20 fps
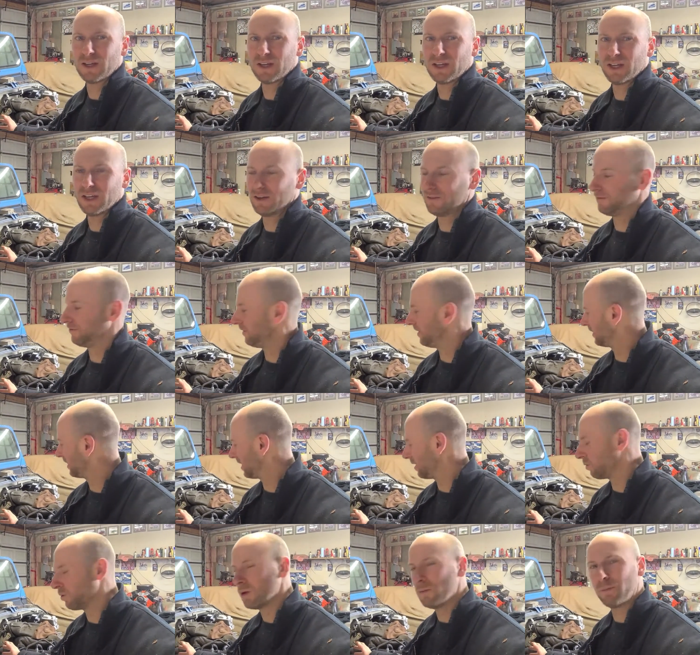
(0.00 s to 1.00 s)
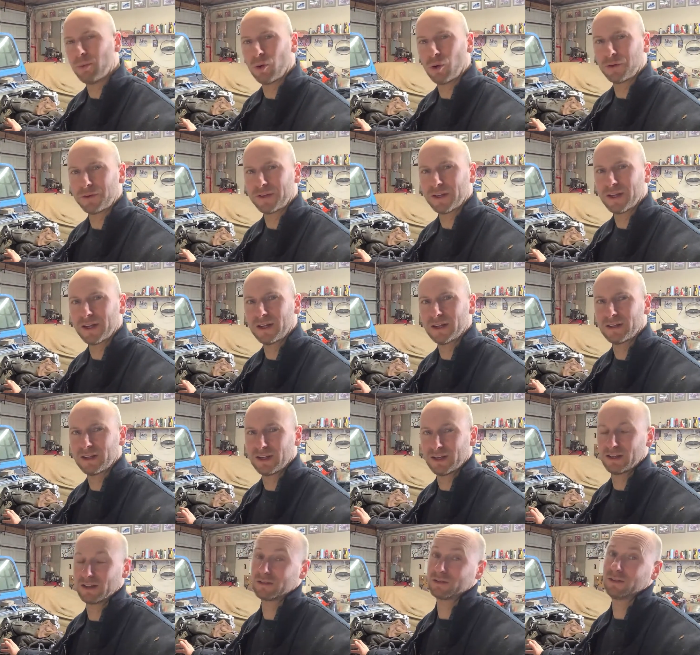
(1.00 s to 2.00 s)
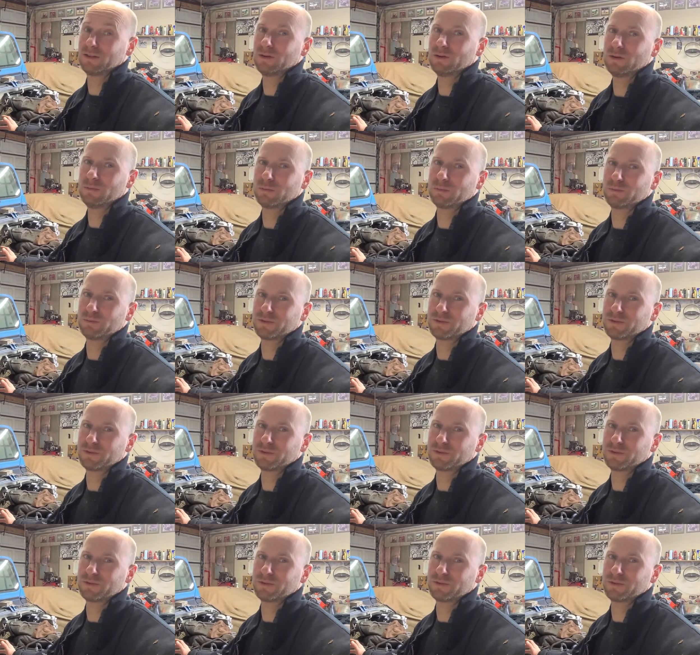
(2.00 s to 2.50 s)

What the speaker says: If I get one bolt in, hey, that's still one